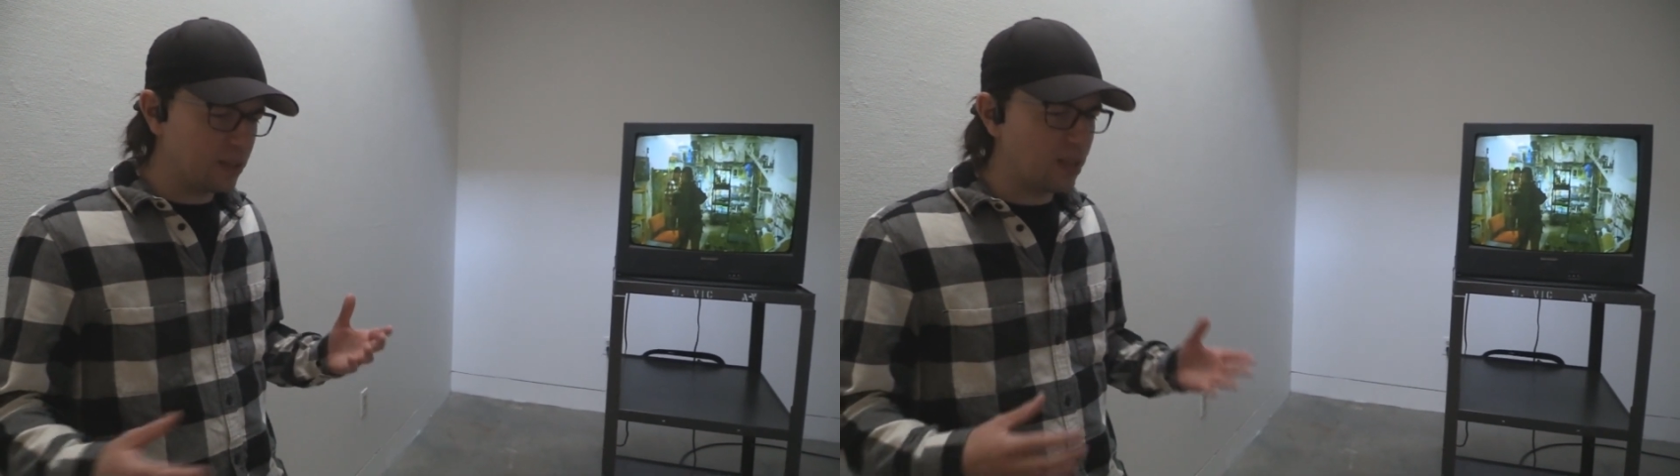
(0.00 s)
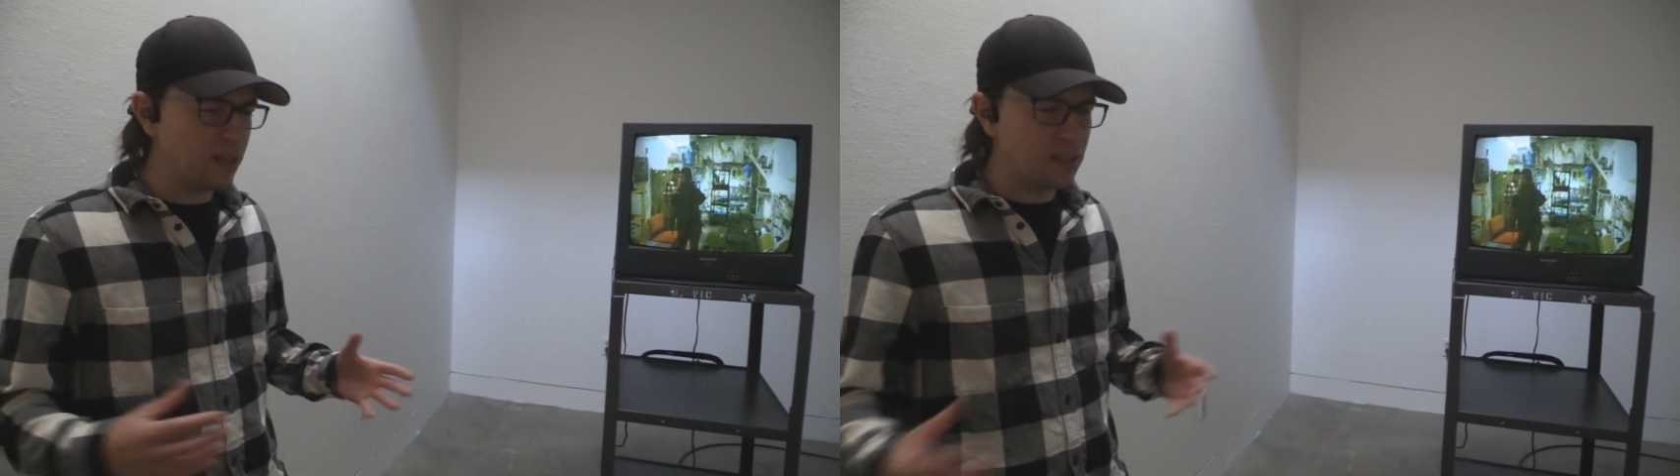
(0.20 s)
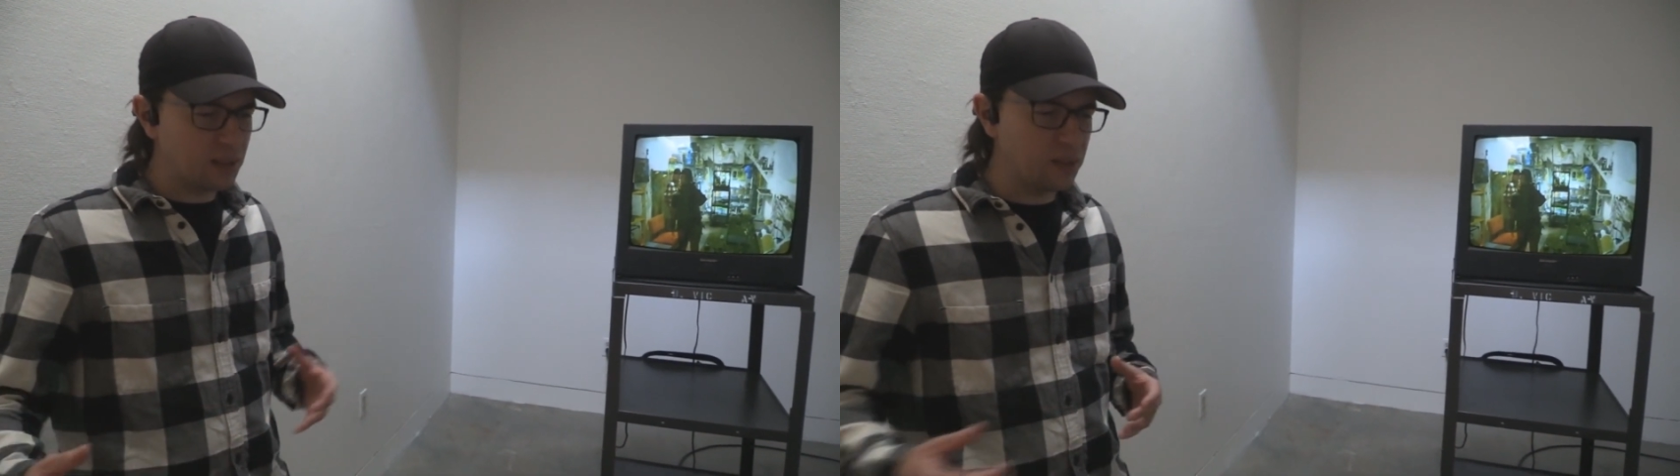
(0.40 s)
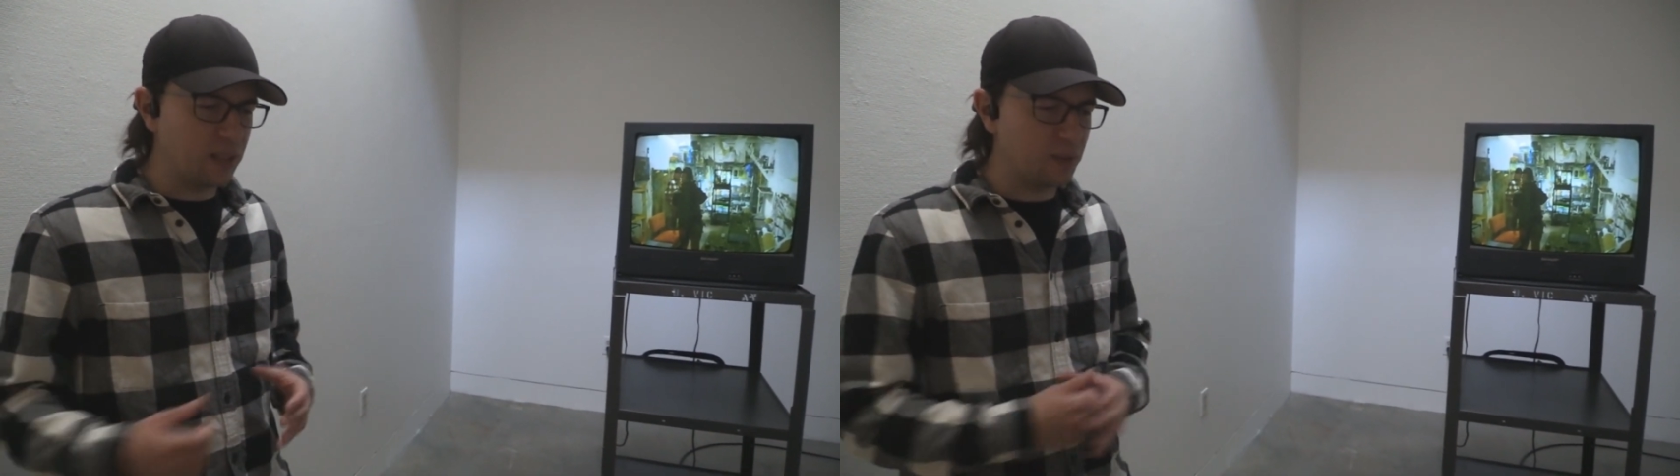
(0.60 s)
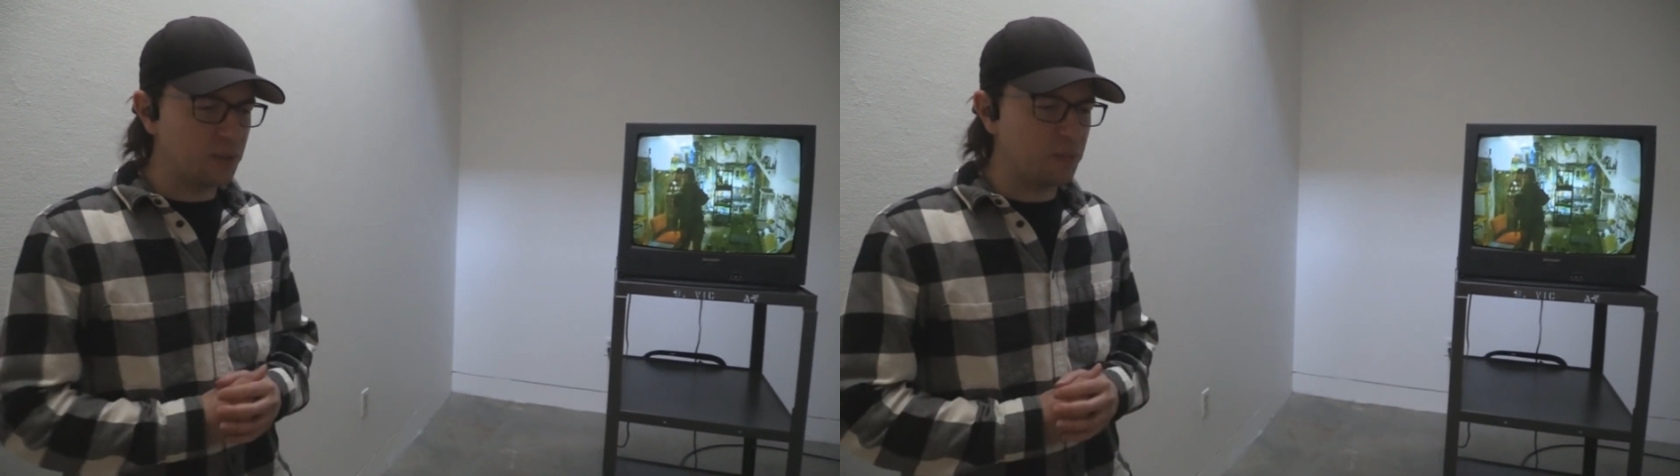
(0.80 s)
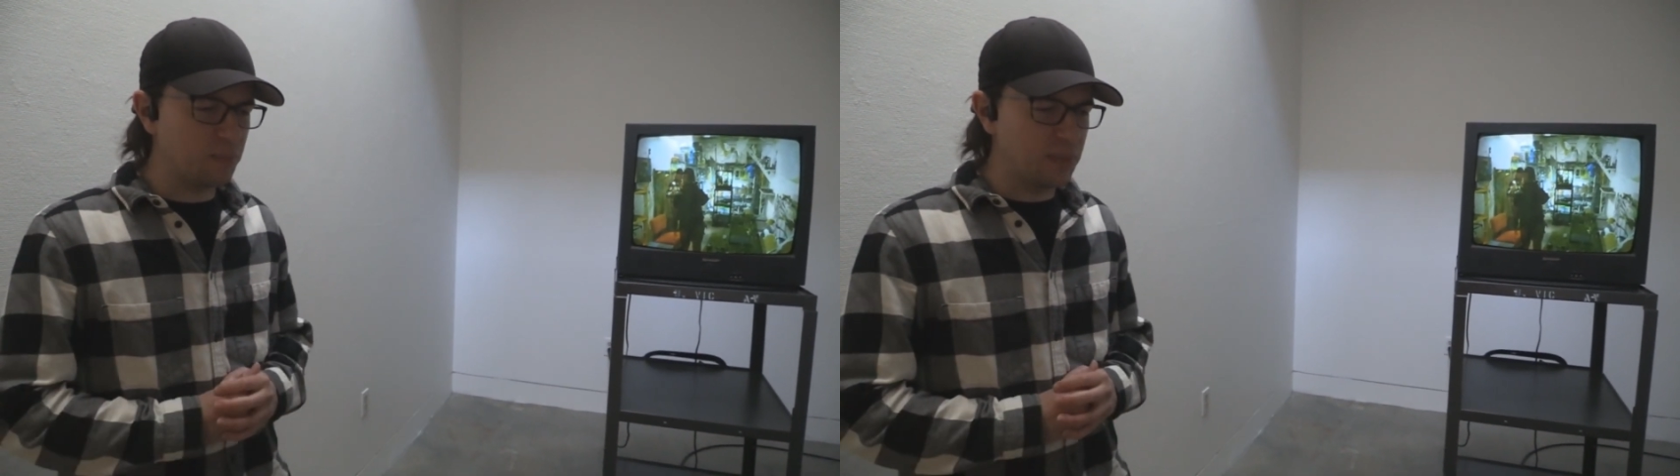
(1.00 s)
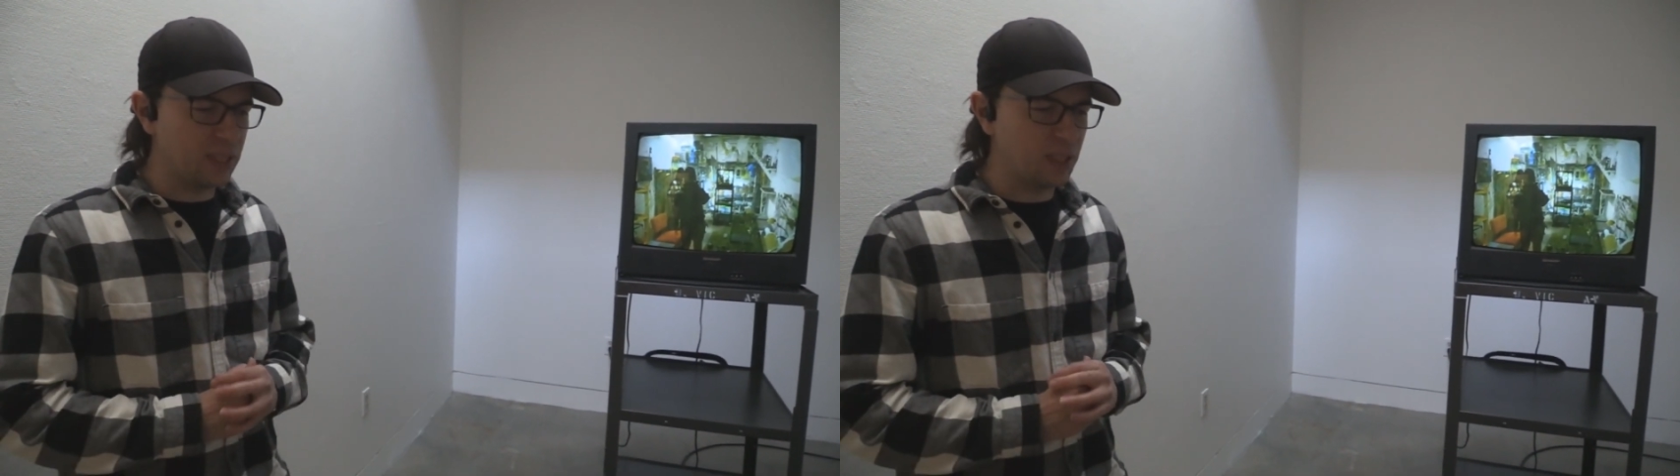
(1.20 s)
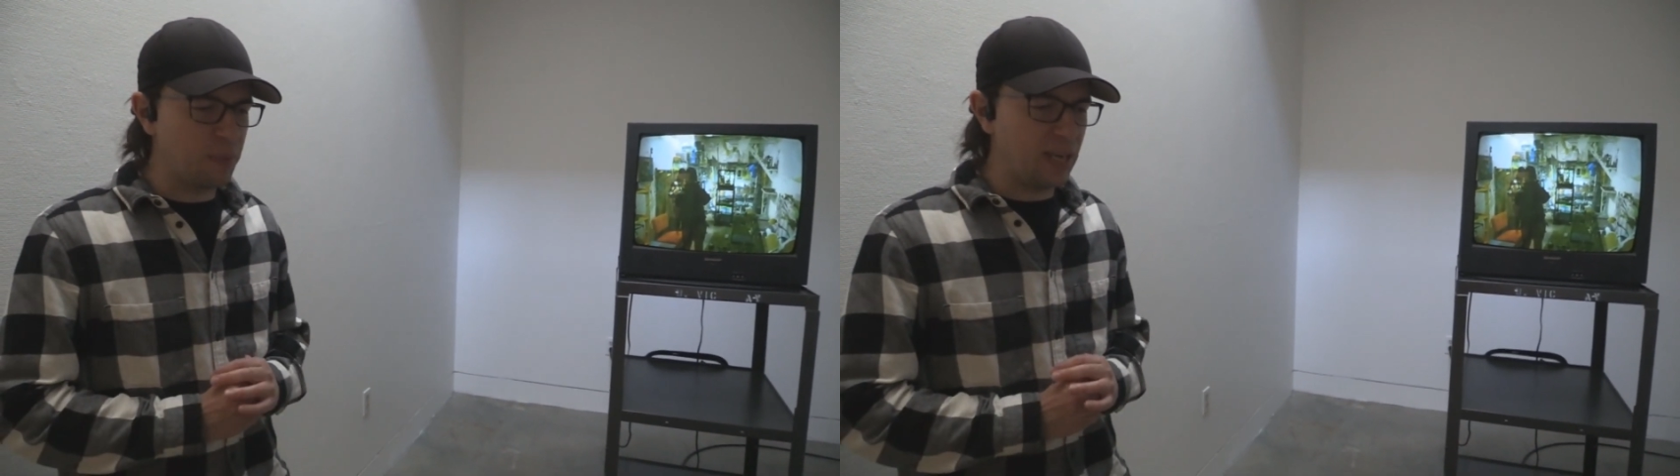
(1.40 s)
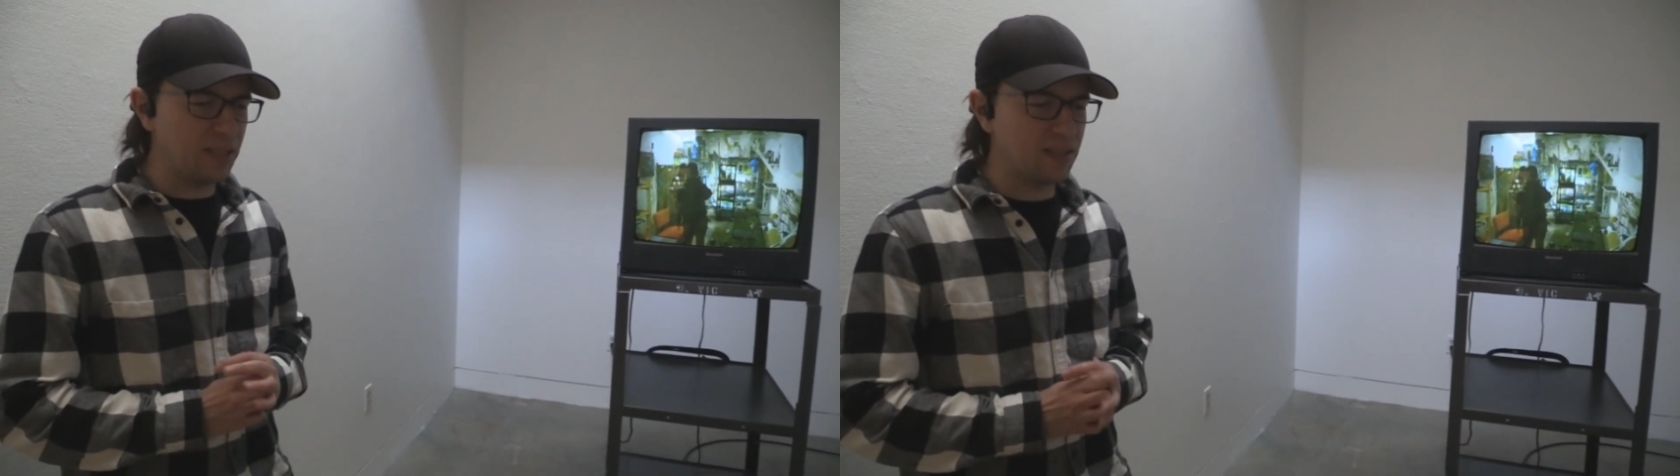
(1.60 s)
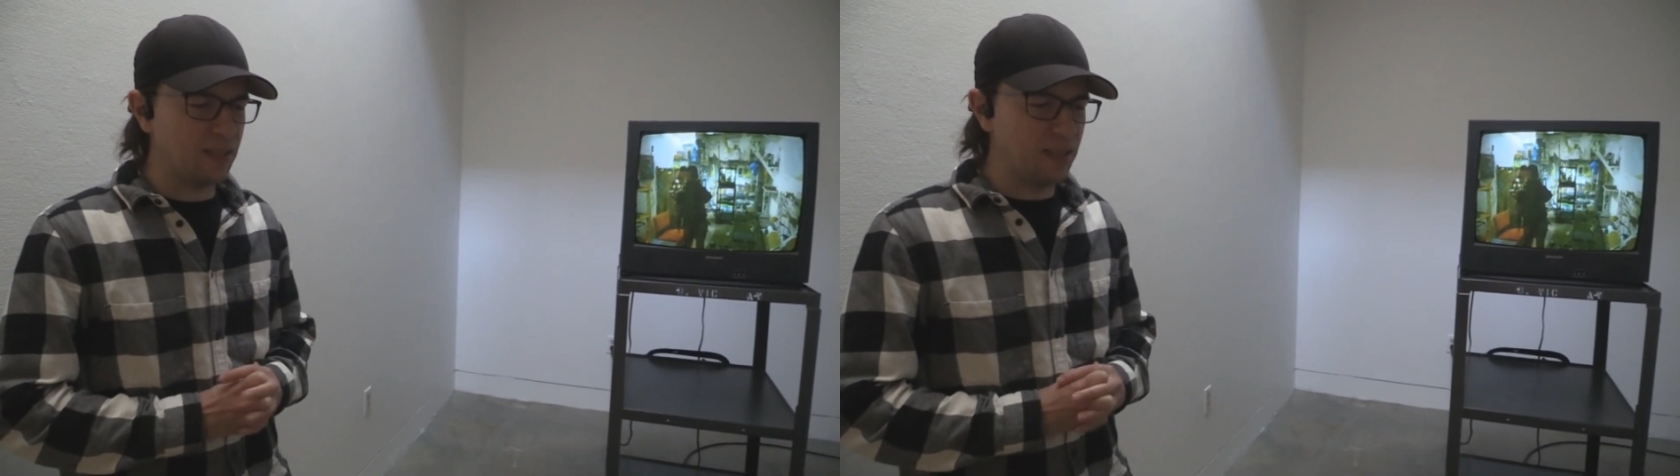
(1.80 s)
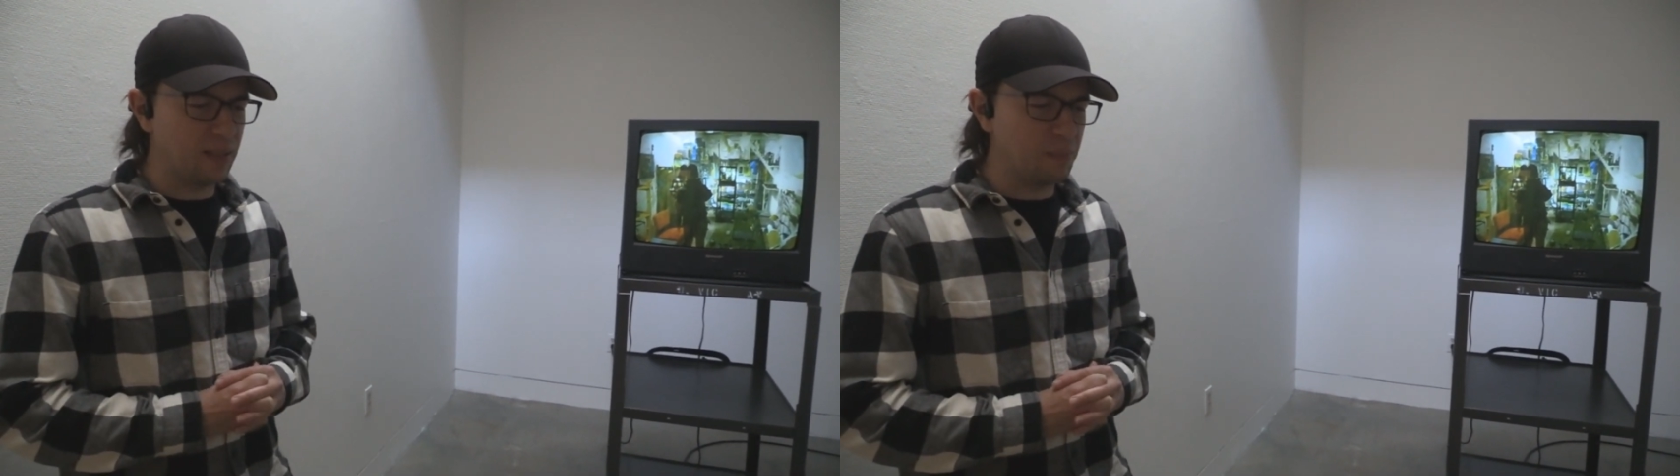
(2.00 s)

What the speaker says: starting to clear out the space,